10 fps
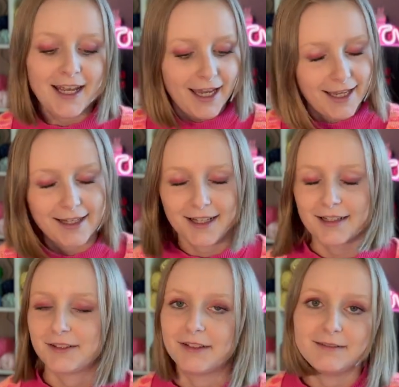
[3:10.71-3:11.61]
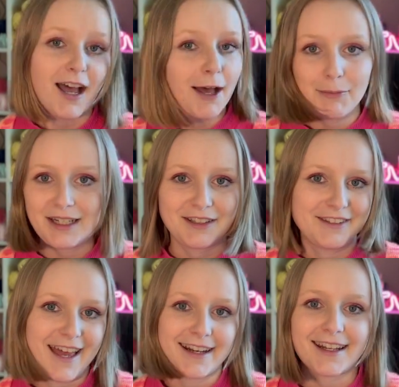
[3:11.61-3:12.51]
and I'll happily do
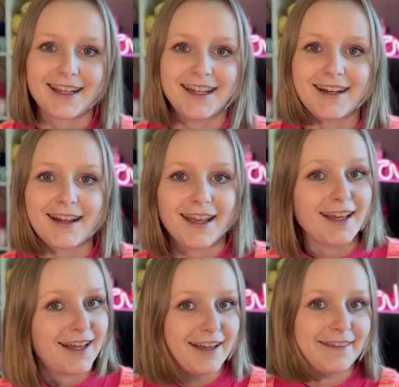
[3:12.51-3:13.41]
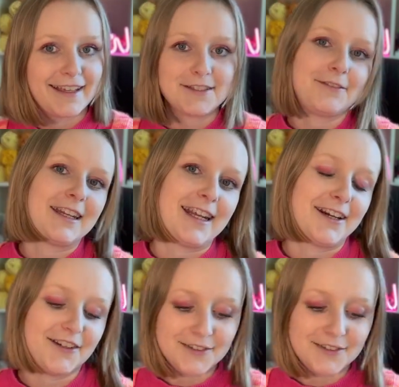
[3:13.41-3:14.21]
that in the next video.